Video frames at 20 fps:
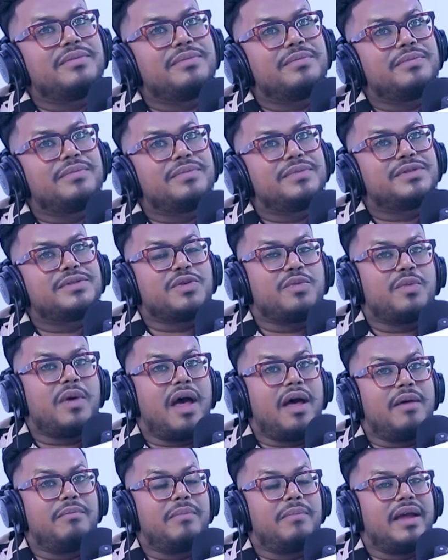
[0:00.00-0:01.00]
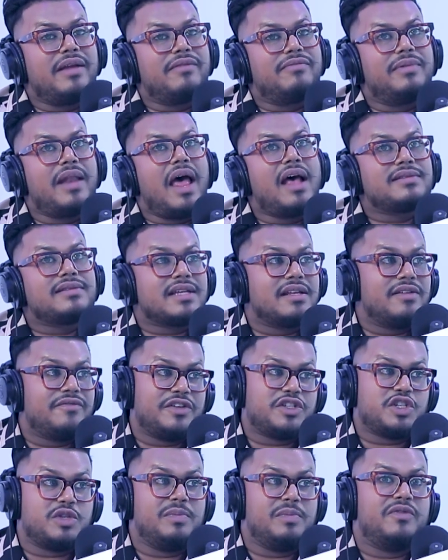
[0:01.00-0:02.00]
So my last
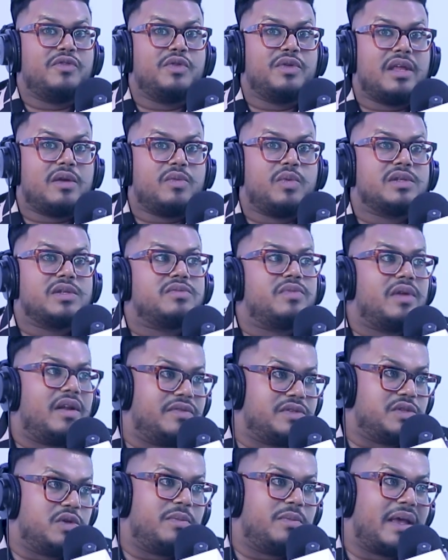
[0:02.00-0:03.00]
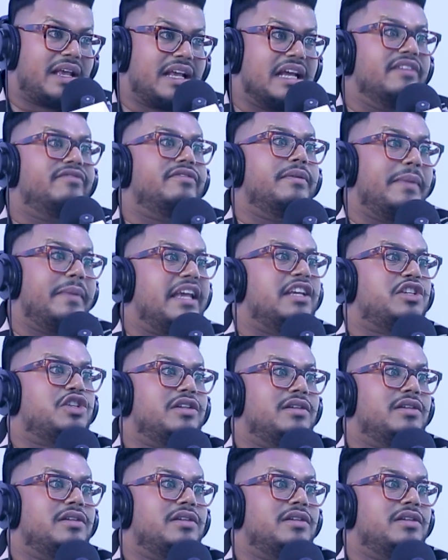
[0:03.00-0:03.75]
confession before that was when I was doing my confirmation.